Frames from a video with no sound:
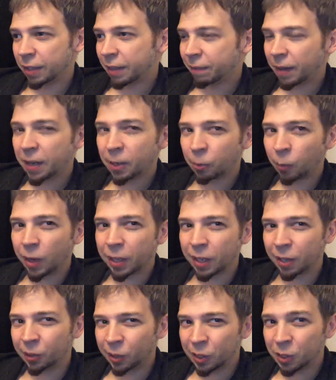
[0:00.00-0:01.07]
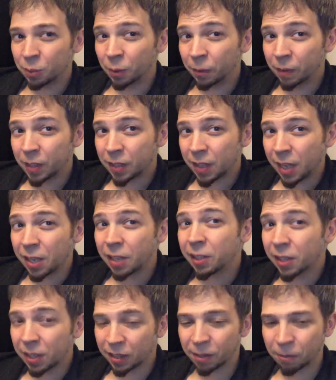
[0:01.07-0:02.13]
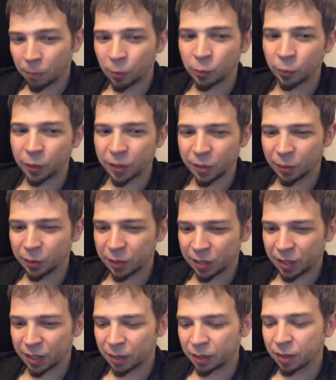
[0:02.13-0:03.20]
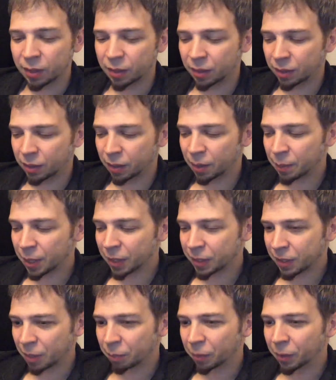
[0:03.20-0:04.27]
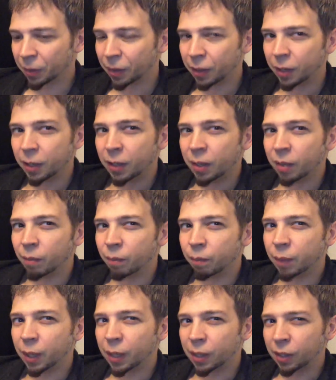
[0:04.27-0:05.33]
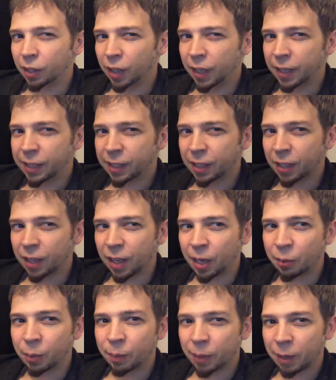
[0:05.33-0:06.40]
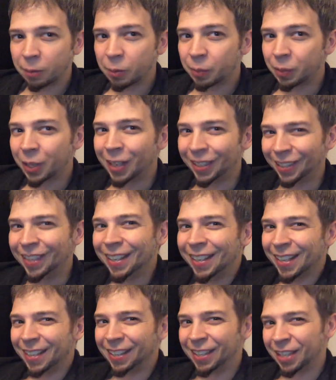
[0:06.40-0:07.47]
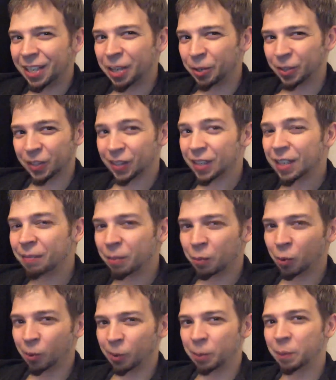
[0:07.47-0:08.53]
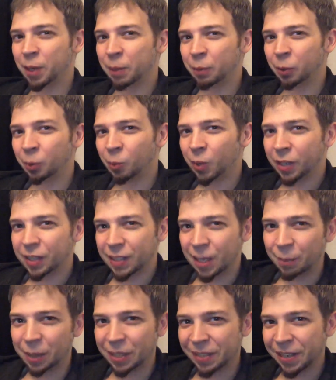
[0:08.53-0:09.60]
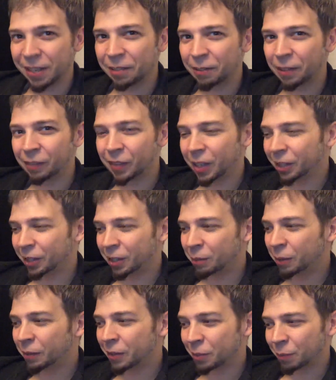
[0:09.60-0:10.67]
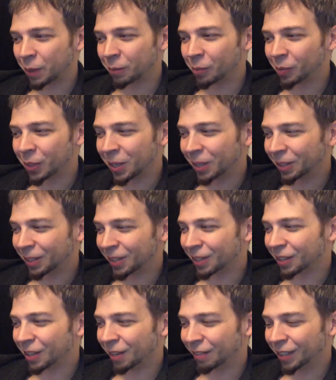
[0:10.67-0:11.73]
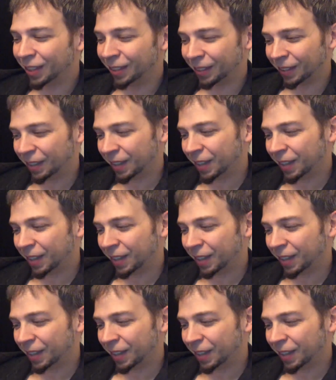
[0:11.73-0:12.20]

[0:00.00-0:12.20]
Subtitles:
if I had to rank Aliens movies, Alien, the first one, is always like gonna be on top there. But like I would probably, and here's an even more unpopular one, is that my second favorite Alien movie is probably Alien Covenant,